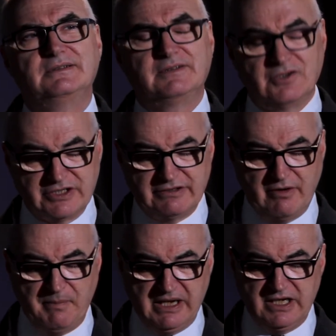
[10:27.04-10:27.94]
Of course, there were
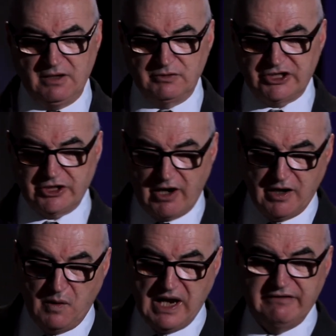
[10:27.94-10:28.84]
many who would shy
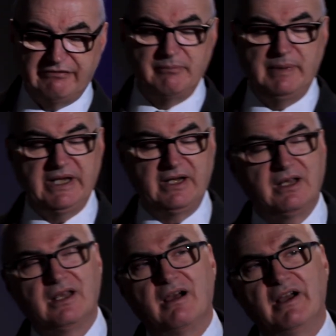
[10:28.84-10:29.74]
away from
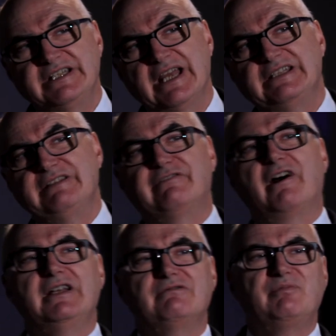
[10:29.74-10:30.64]
being
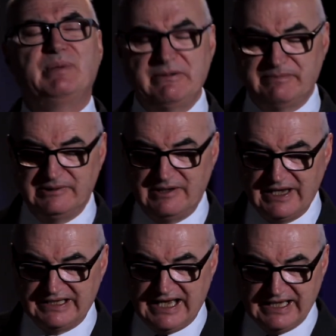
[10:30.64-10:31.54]
identified with people
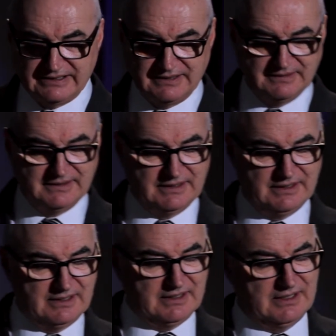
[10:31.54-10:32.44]
like that.
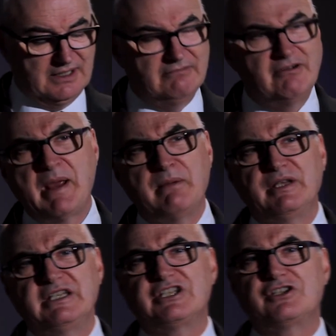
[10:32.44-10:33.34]
Remember
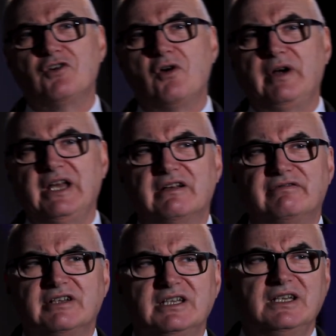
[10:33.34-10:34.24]
the story of
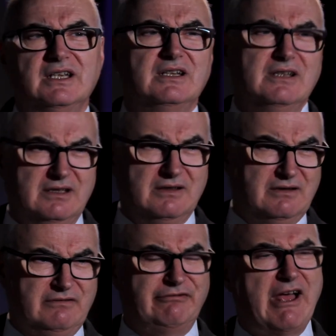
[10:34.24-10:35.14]
the
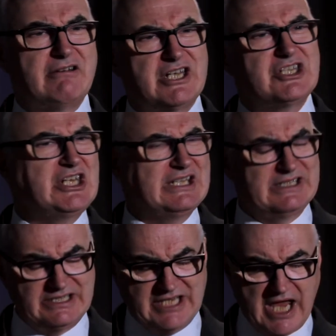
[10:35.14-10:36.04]
Pharisee and
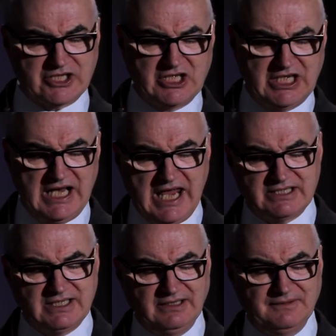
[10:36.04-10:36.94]
the tax
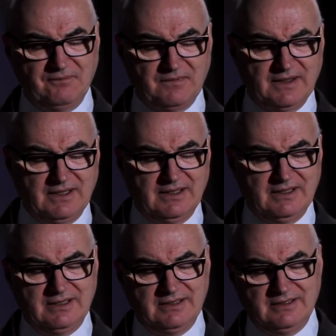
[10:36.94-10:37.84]
collector?
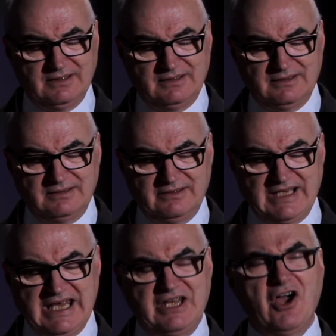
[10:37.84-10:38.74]

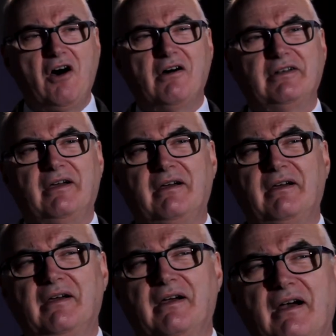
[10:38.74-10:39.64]
Thank God,
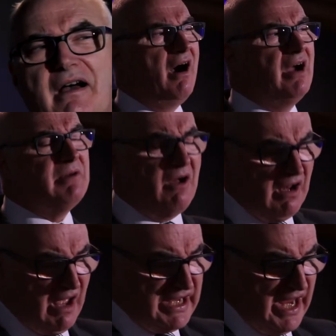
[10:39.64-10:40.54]
I'm
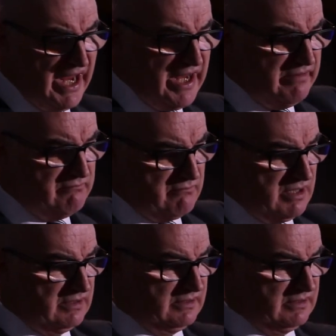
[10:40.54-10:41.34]
not like him.